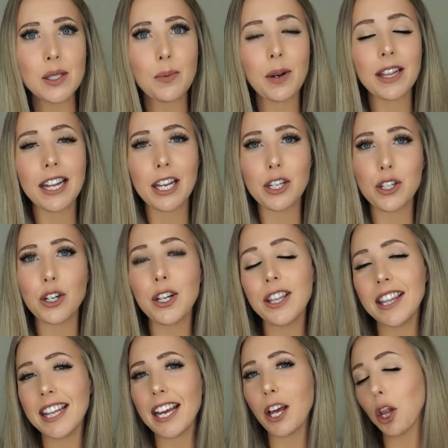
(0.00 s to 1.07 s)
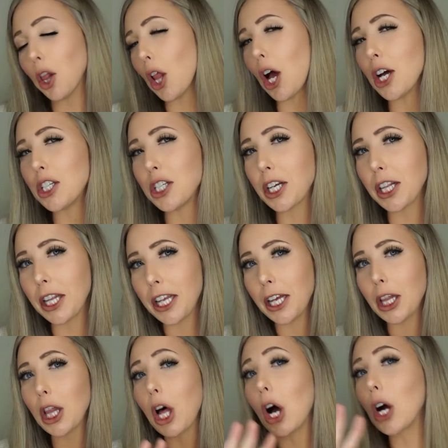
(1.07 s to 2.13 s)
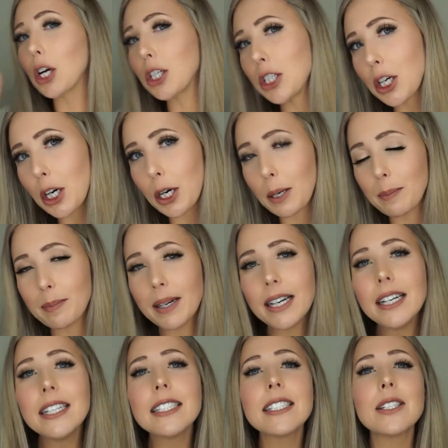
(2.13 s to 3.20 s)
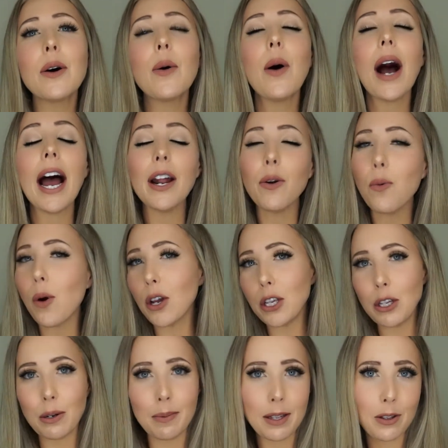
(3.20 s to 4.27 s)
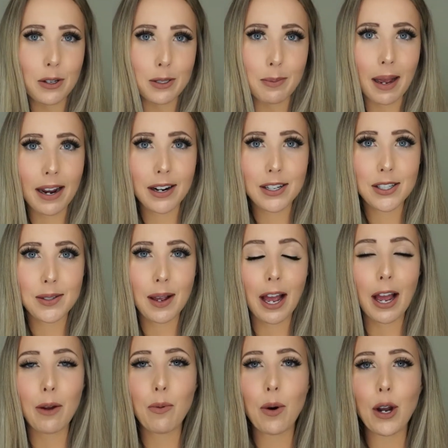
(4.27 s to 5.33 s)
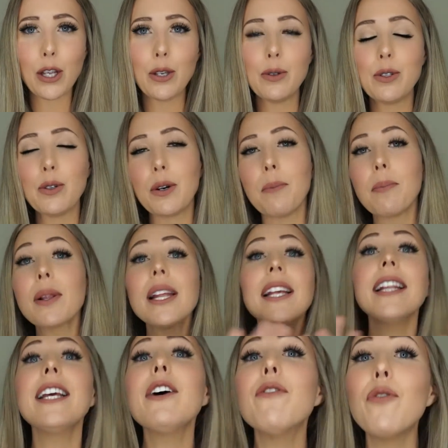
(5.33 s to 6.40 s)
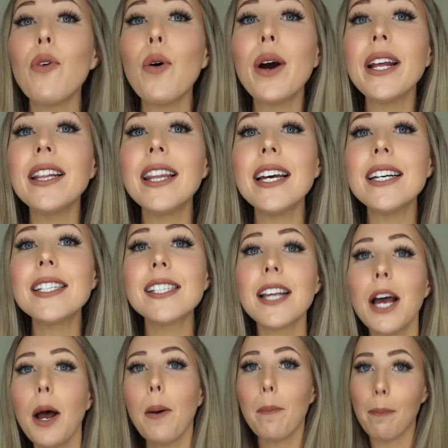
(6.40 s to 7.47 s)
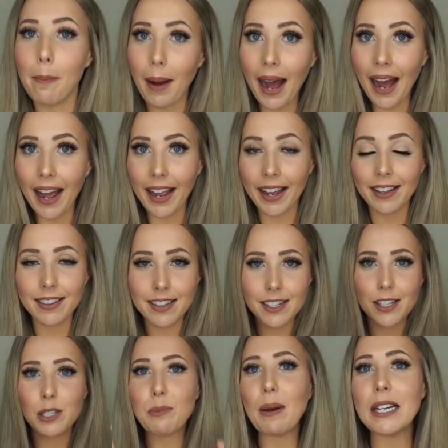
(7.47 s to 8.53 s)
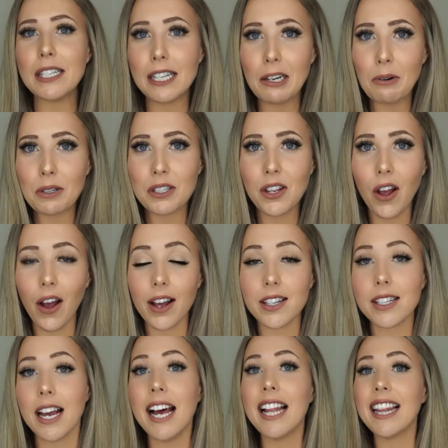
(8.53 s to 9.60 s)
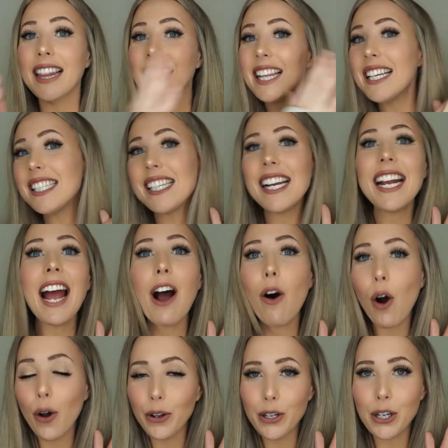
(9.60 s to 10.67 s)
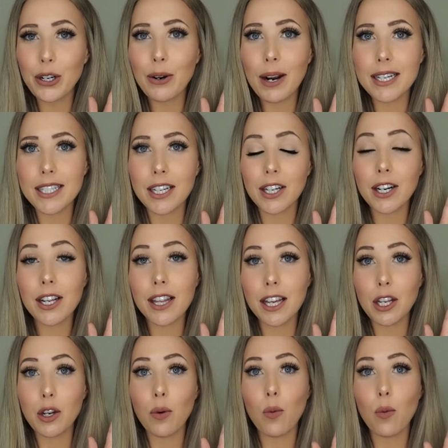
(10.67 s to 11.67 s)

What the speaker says: when they should think logically long term. So I don't want you to be those buyers. I want you to completely avoid this by, this is my secret sauce, listing out all your criteria that